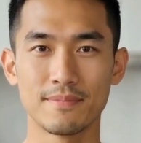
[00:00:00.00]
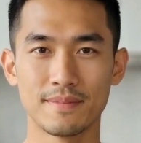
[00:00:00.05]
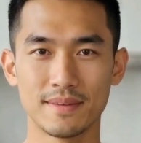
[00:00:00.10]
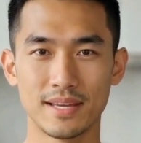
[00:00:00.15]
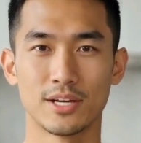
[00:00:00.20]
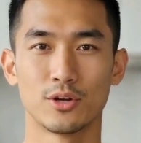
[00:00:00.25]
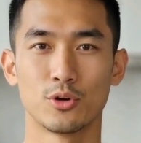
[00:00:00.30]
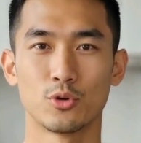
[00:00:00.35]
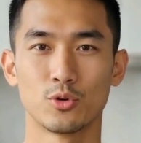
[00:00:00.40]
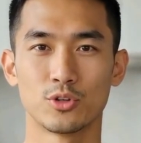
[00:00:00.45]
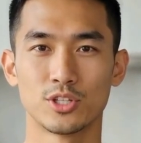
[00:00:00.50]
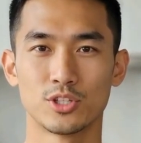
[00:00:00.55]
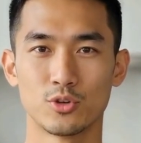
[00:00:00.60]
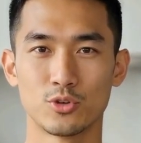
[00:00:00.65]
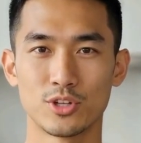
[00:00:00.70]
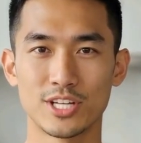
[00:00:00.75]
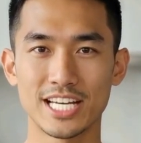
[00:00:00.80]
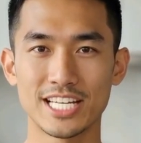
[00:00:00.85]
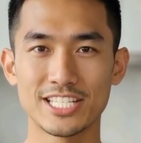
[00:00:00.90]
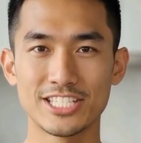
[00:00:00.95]
including
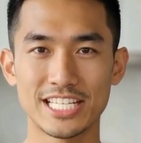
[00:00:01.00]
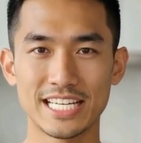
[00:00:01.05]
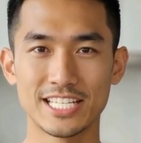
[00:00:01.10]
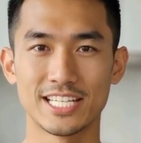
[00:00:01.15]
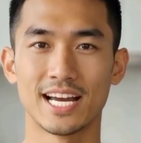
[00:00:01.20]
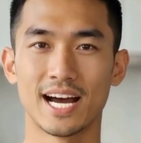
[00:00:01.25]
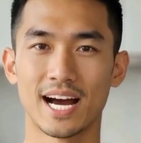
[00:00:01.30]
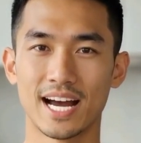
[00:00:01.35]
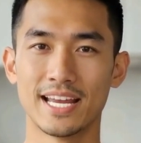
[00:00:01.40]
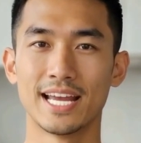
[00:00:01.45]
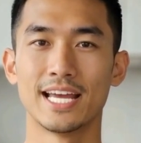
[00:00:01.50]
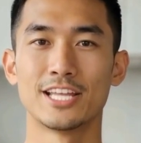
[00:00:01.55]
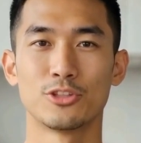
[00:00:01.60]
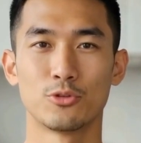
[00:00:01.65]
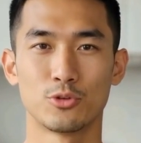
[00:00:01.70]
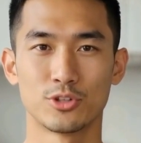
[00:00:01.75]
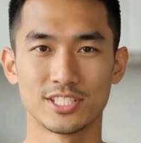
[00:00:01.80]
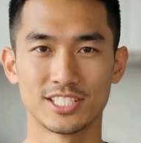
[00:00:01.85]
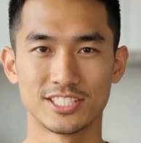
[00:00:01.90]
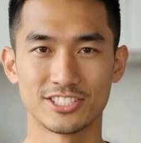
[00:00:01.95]
creatine kinase
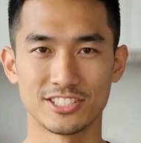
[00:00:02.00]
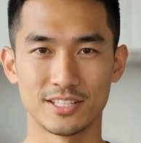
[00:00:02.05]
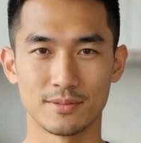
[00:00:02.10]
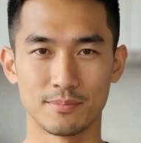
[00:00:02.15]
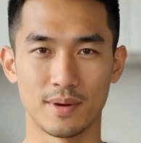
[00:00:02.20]
release and